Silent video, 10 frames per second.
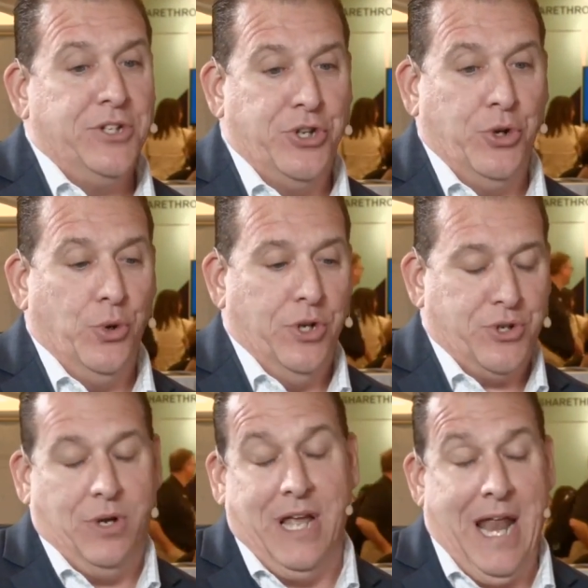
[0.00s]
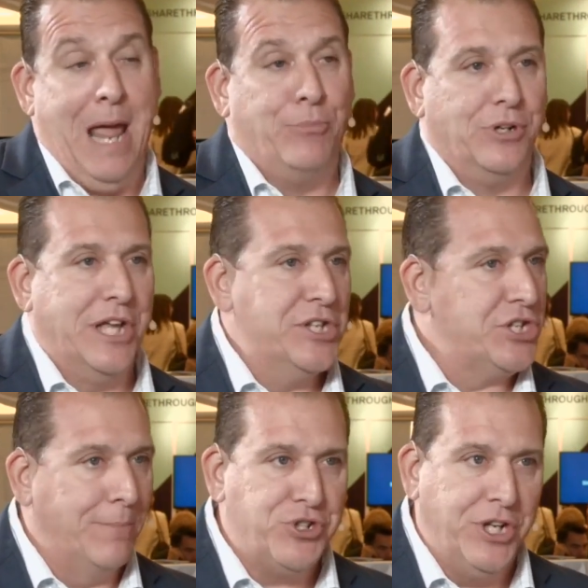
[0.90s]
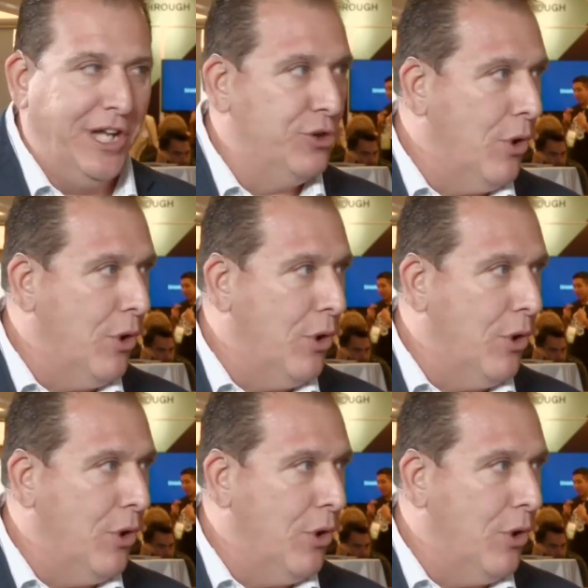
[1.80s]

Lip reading: to sort of enable consumption and